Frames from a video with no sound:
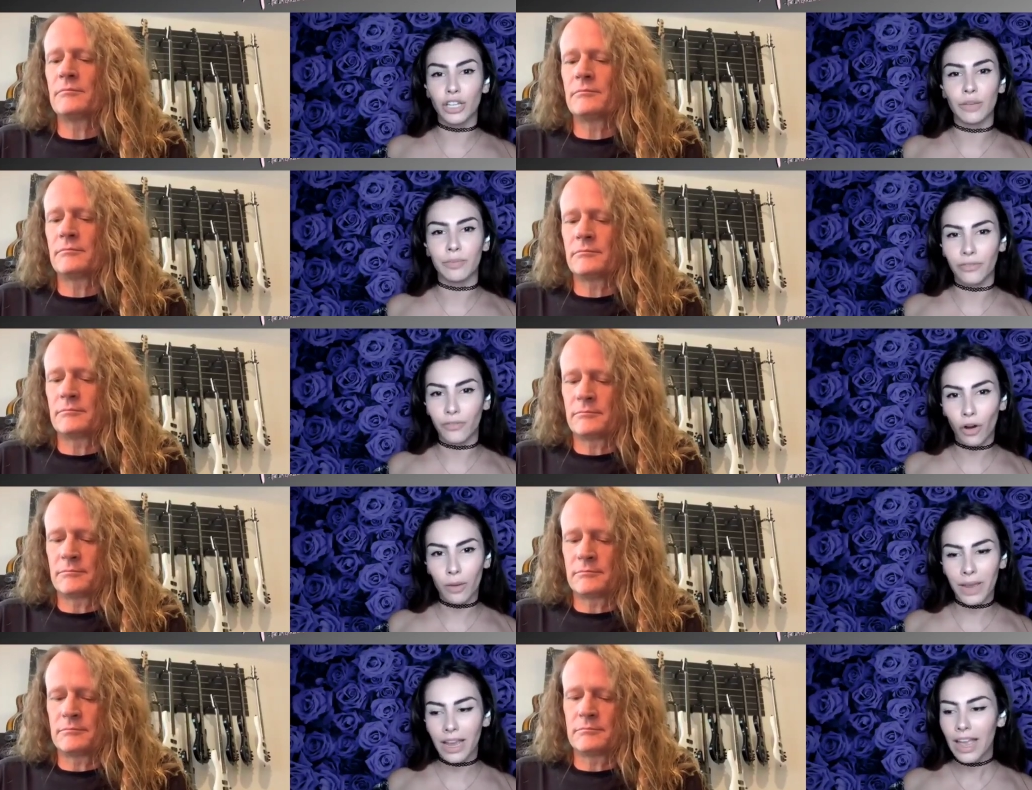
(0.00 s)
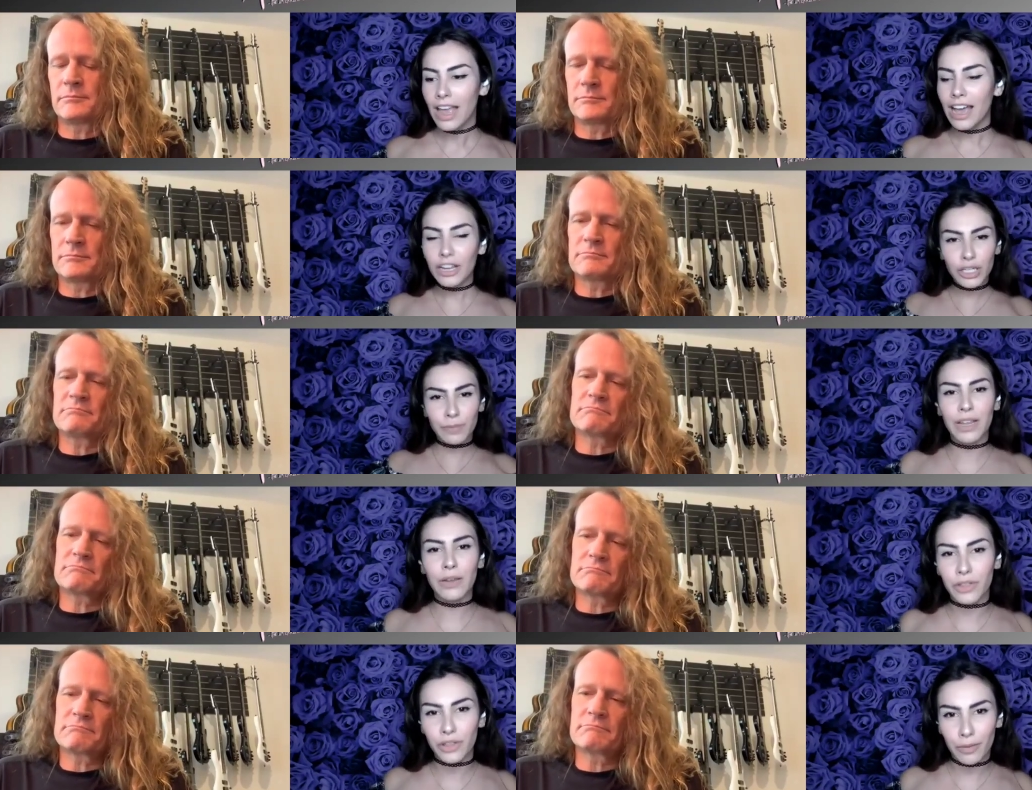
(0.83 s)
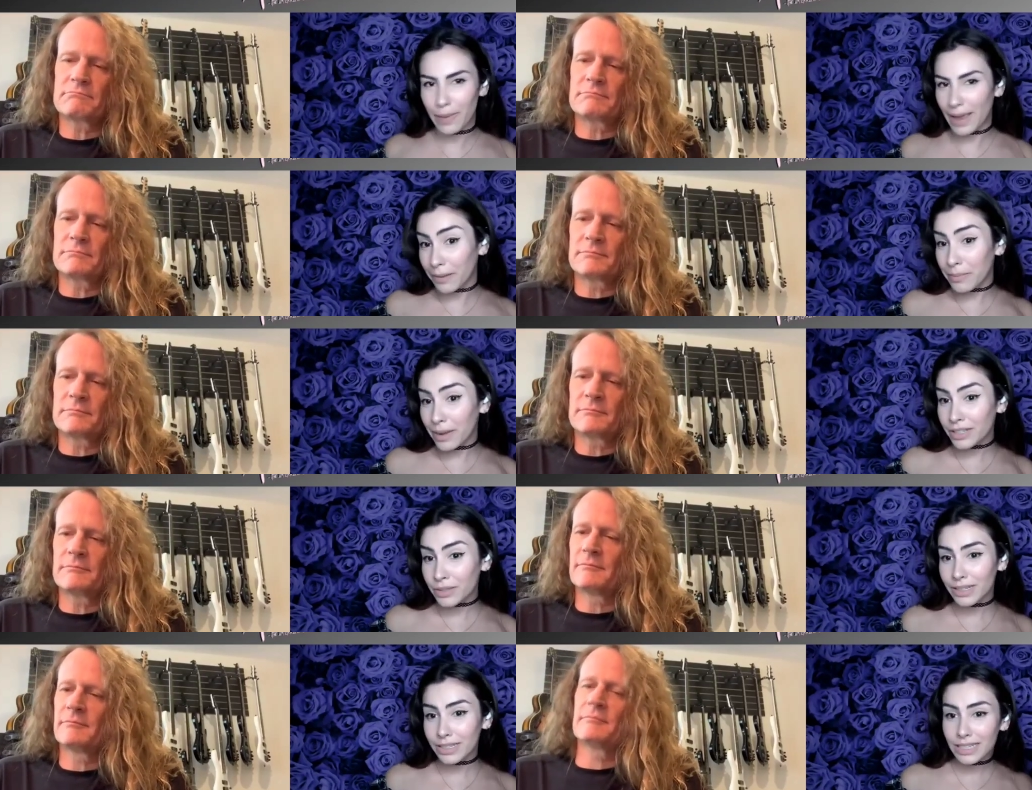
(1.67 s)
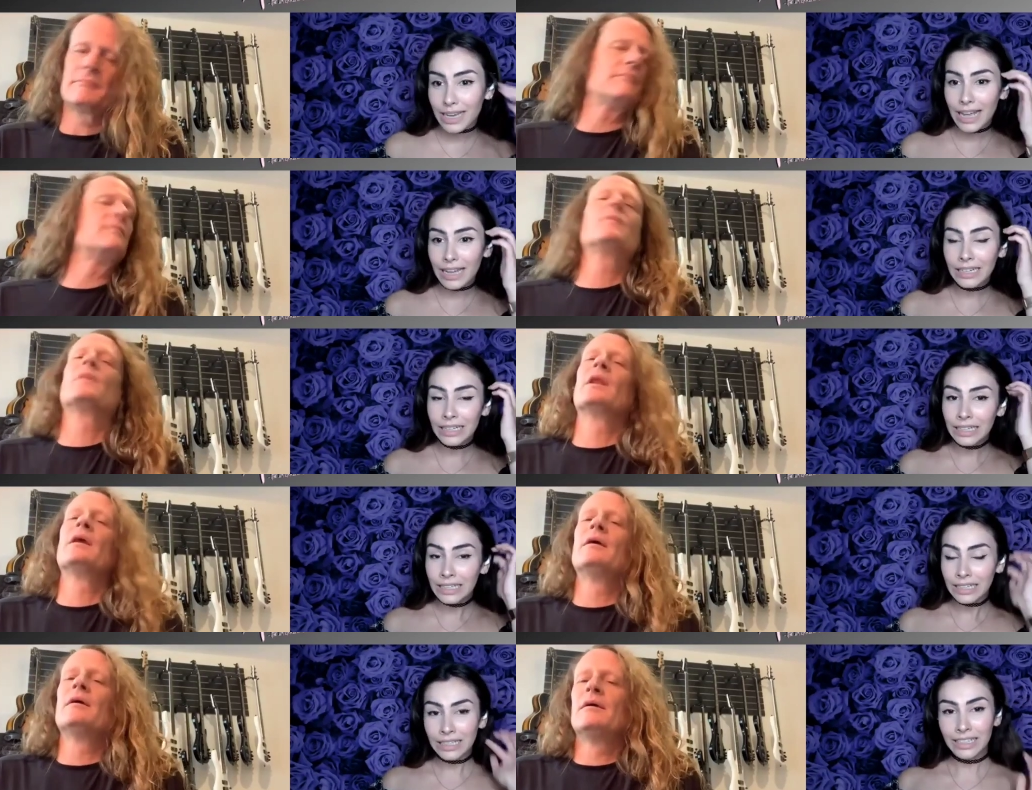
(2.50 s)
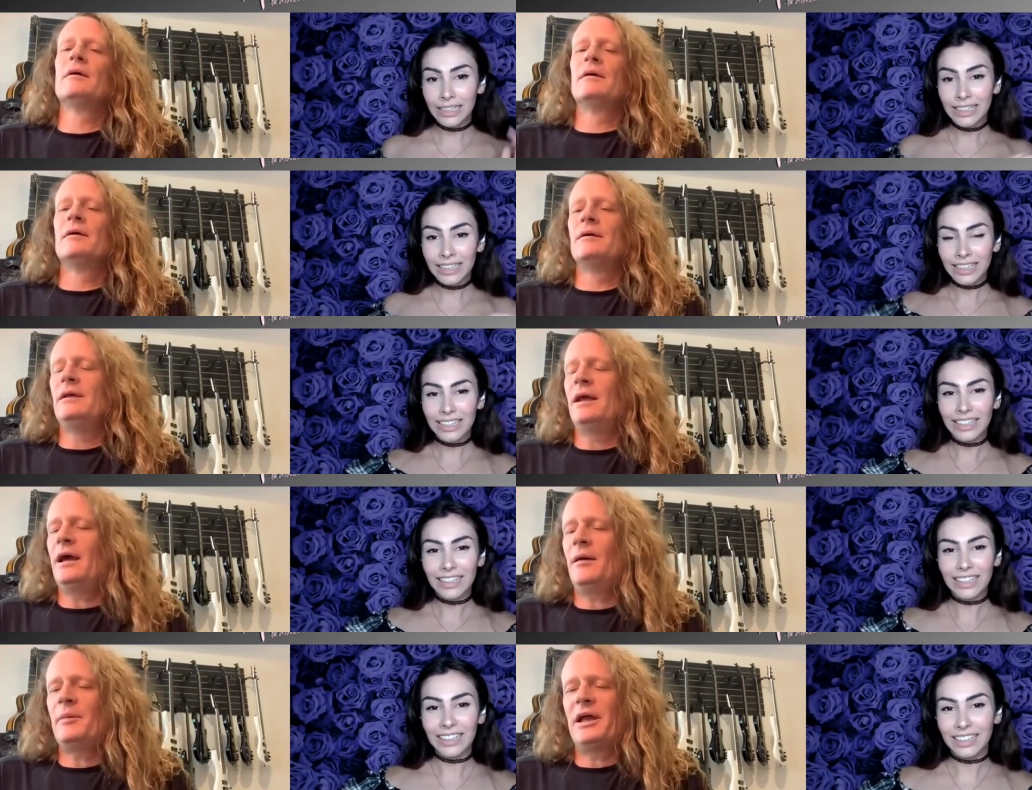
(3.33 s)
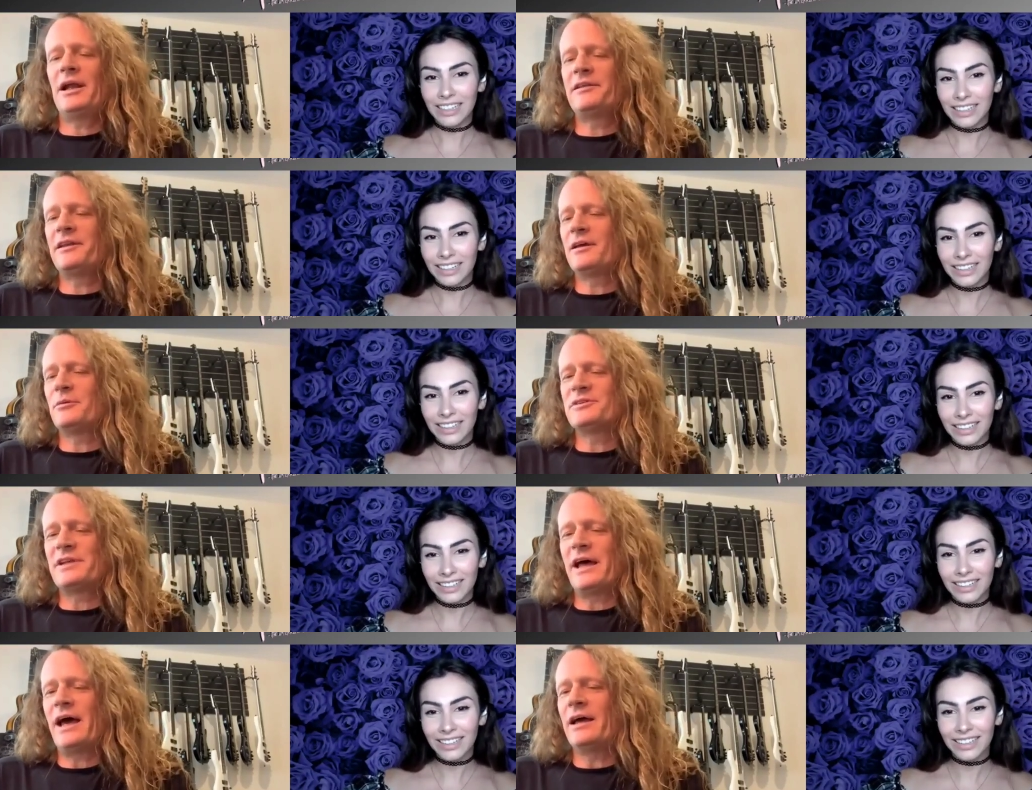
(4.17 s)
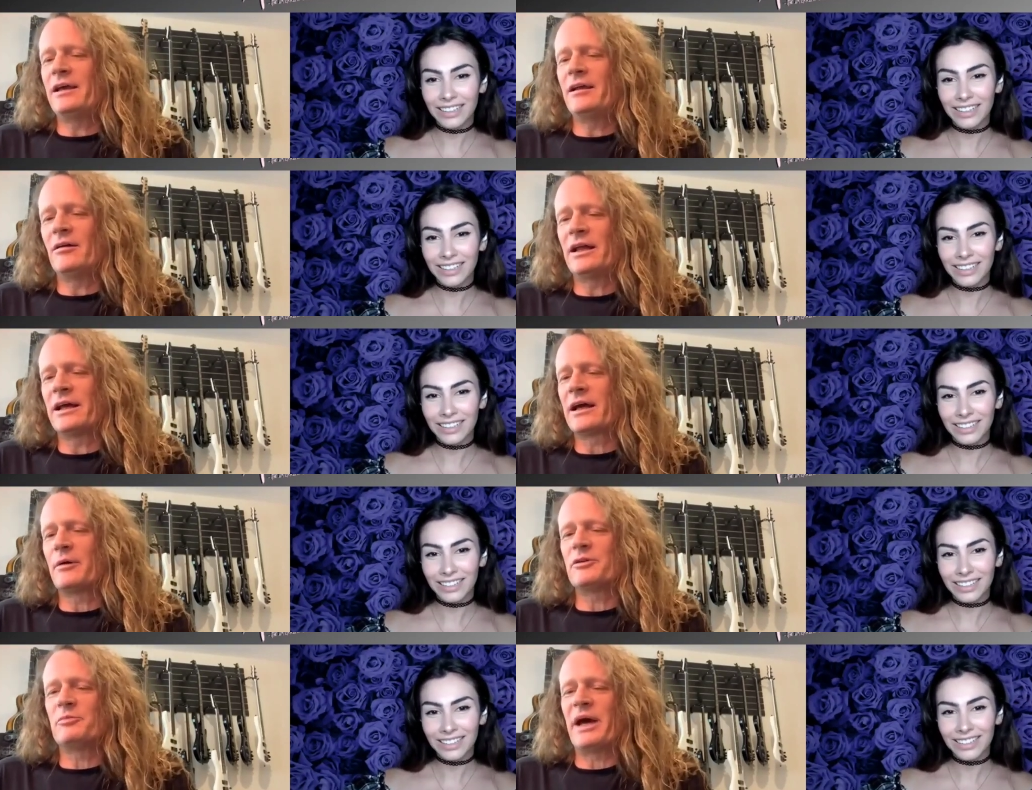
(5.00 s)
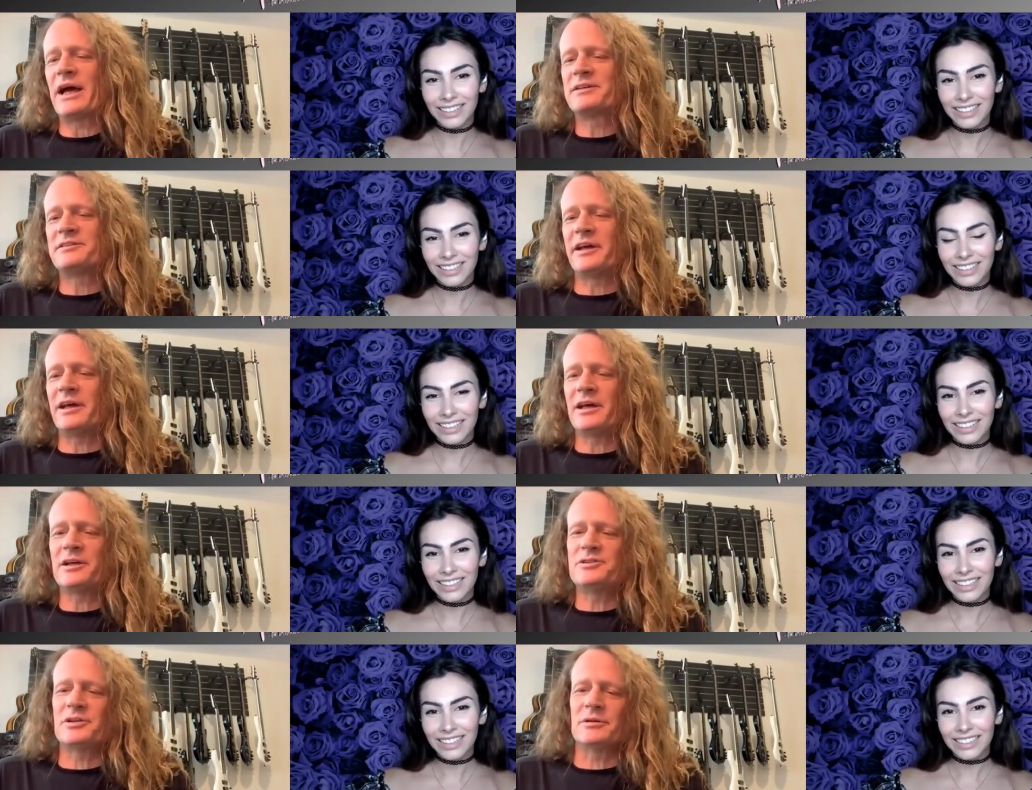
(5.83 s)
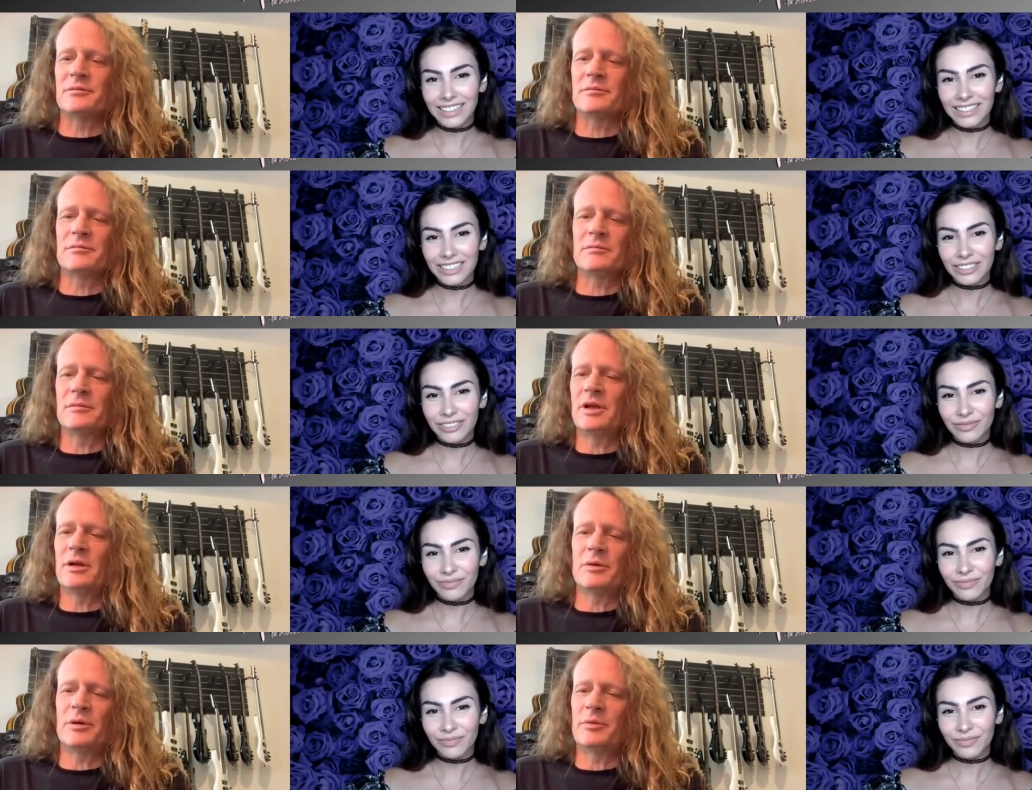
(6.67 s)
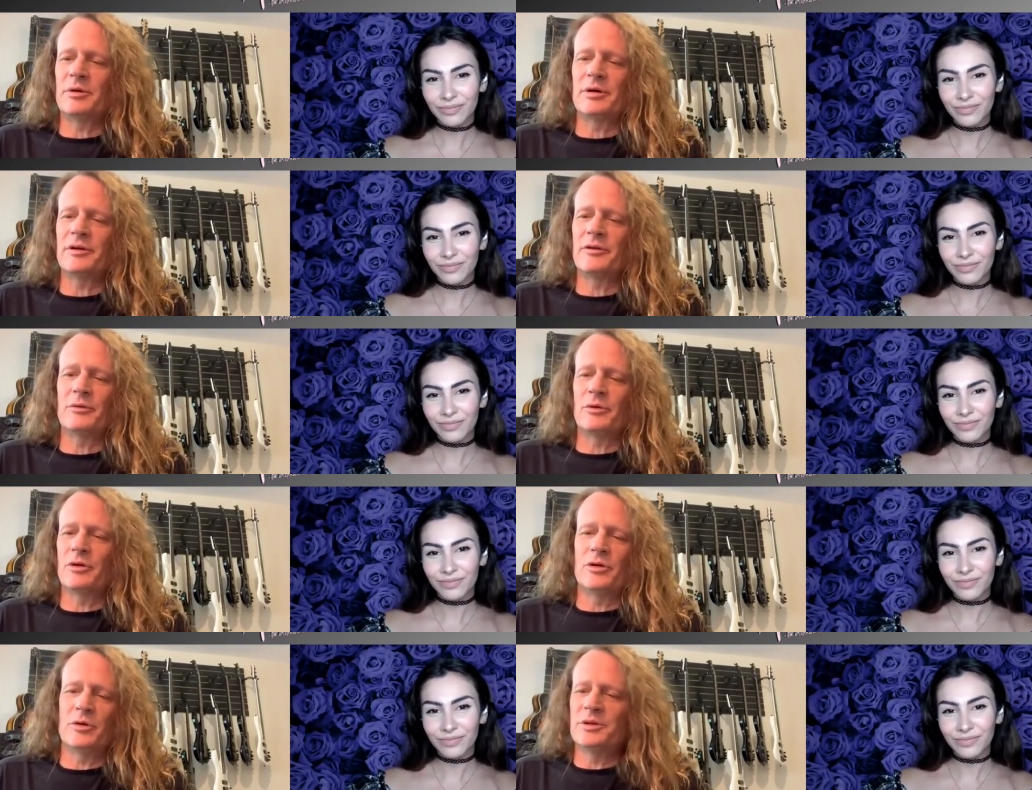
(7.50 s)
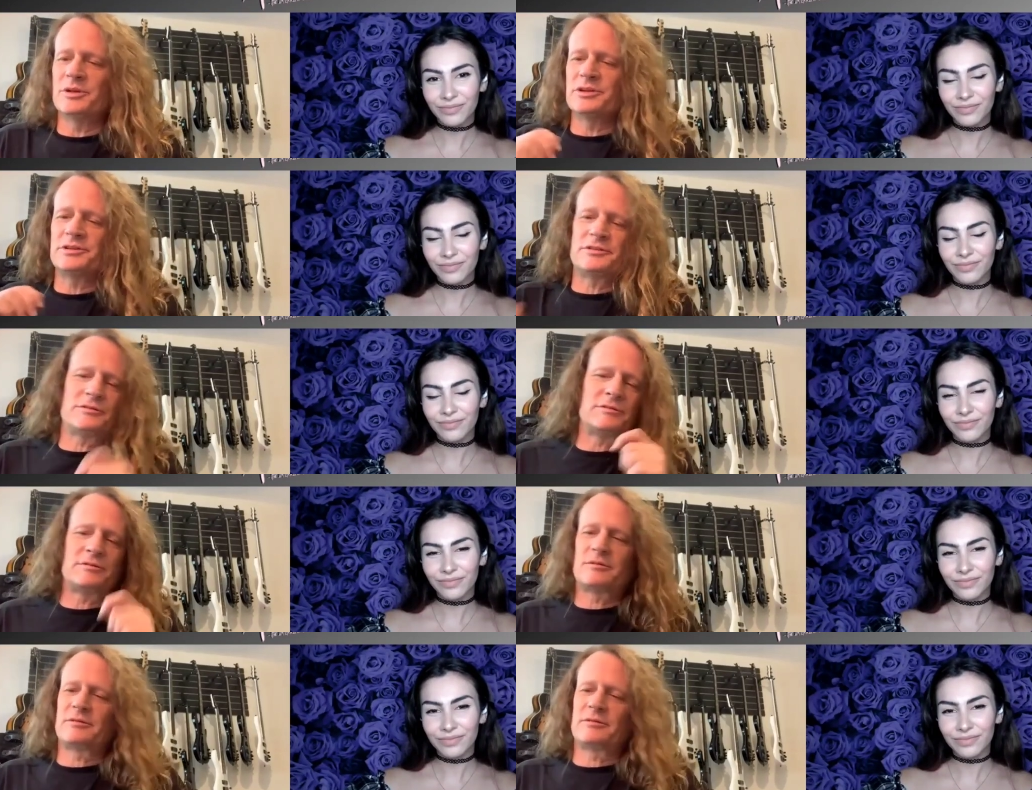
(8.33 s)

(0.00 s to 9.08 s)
Speaker 1: actually performing, uh, just being with your bandmates once again?
Speaker 2: Yeah, man, I think it was that, you know, like I was backstage and, you know, we were in the room and just